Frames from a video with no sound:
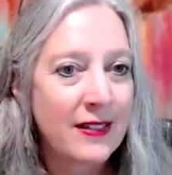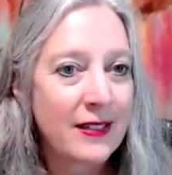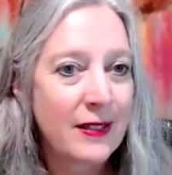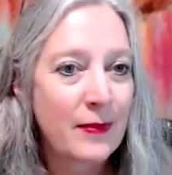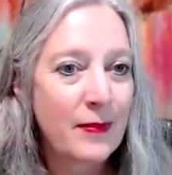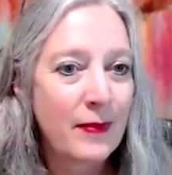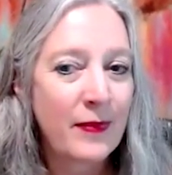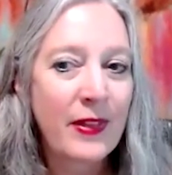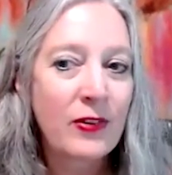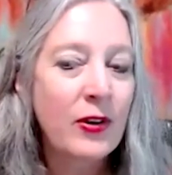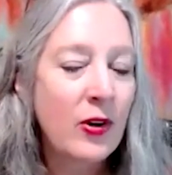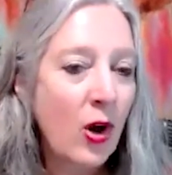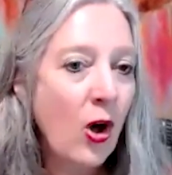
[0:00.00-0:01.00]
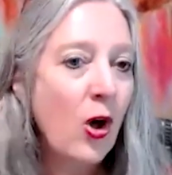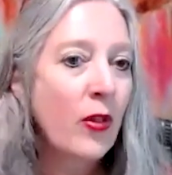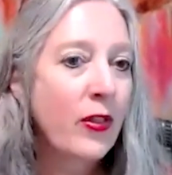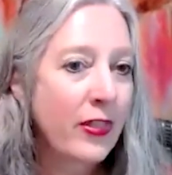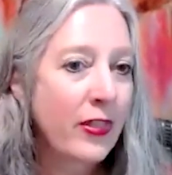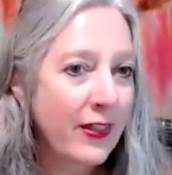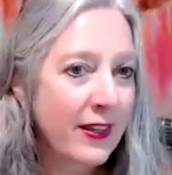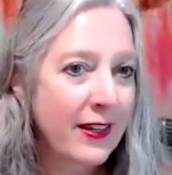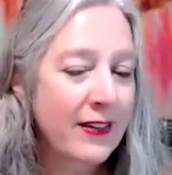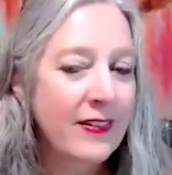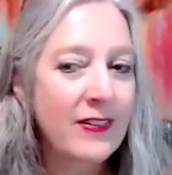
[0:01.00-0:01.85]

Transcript: They'll tell you all the things.